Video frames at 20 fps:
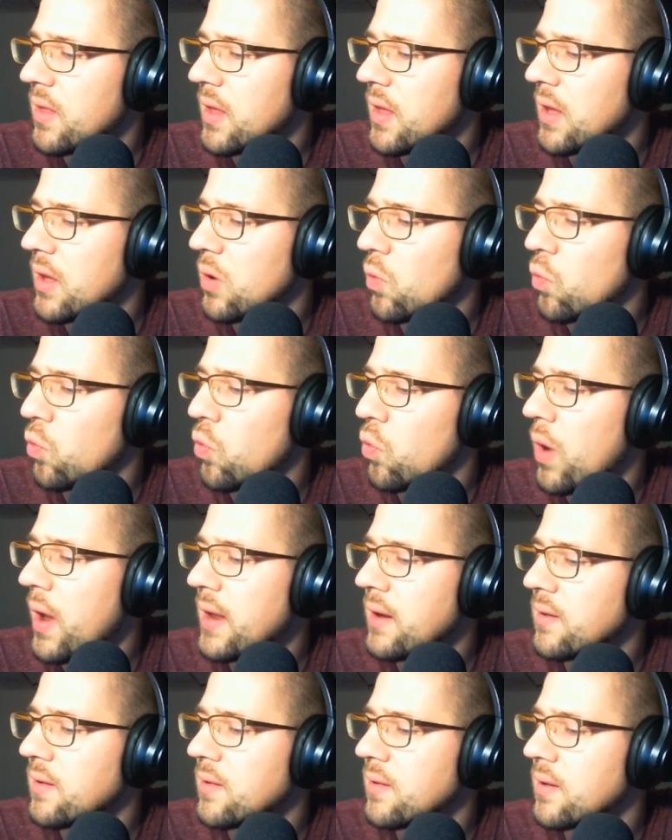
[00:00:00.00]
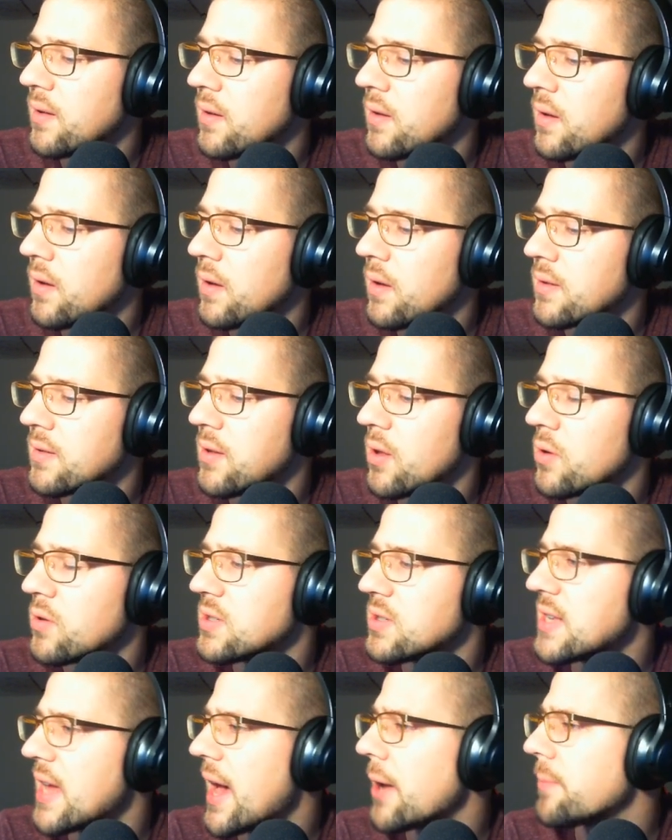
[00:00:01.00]
the rate
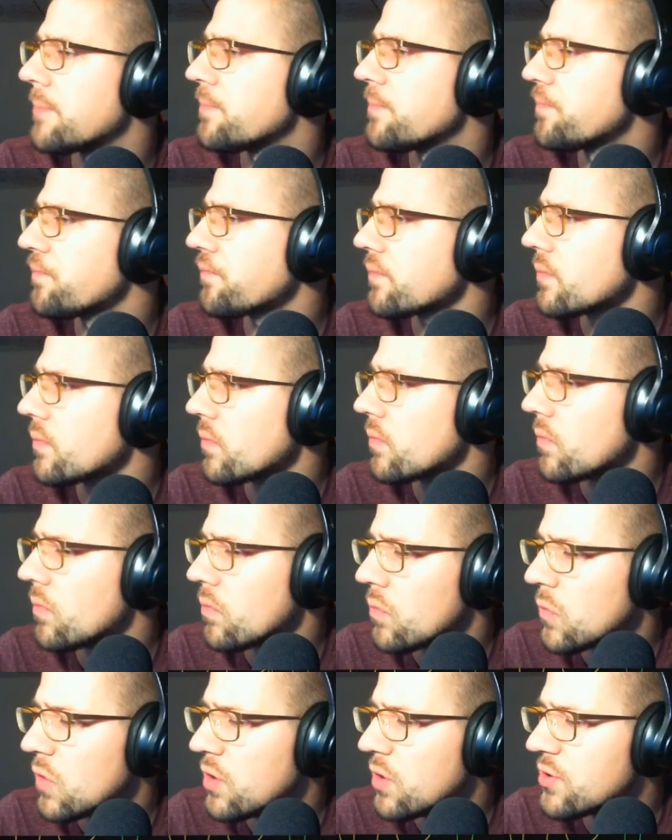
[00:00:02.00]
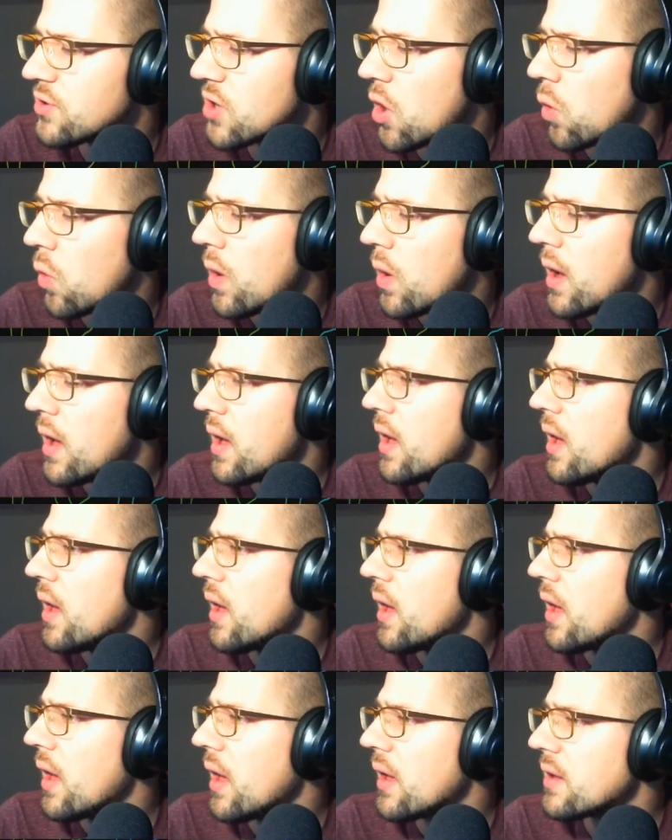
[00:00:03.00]
slows down. So,
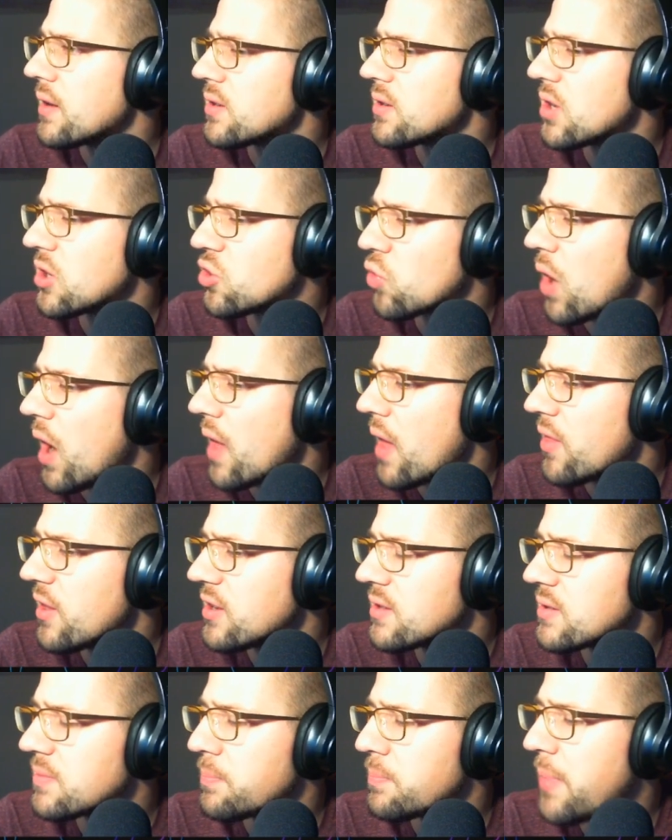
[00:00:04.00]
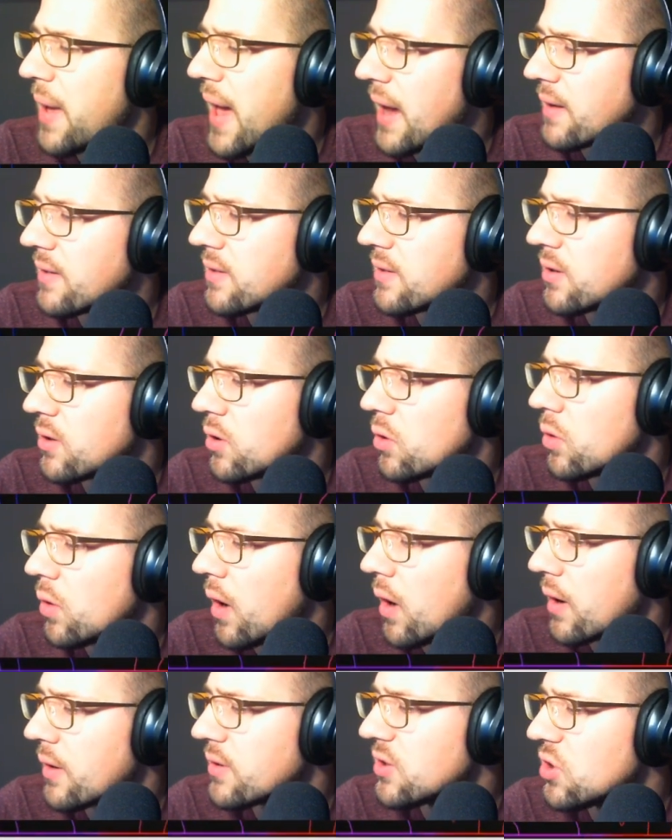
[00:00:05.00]
to draw this back
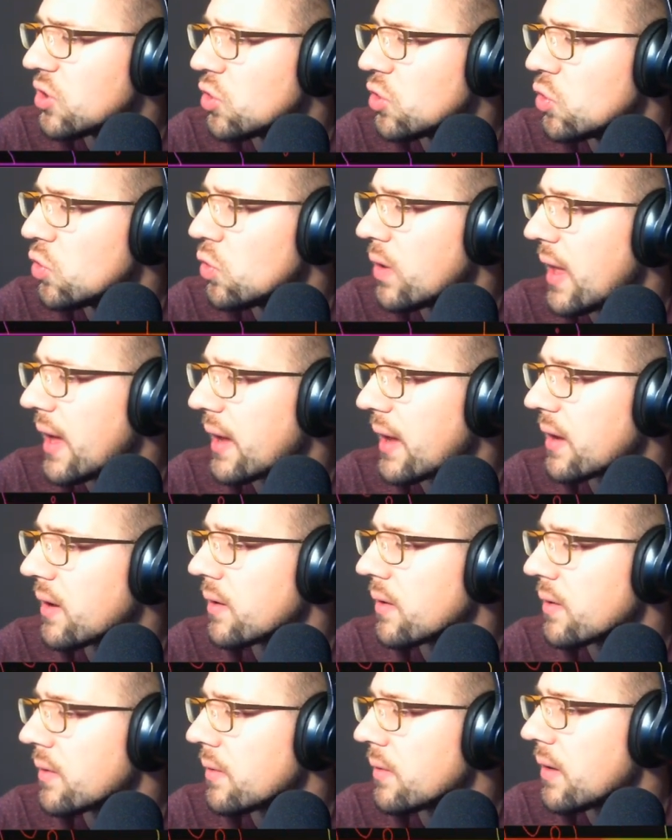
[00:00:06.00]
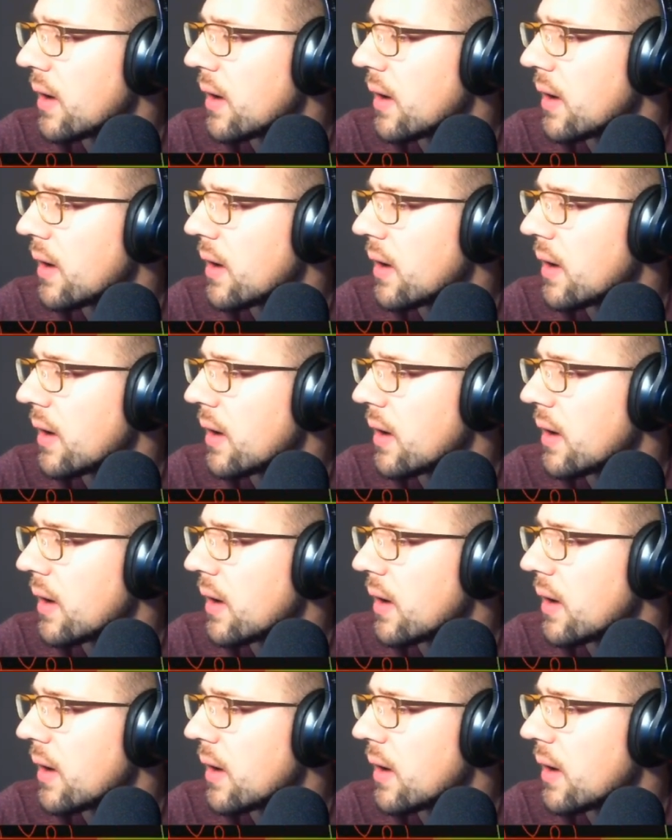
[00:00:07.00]
to our two like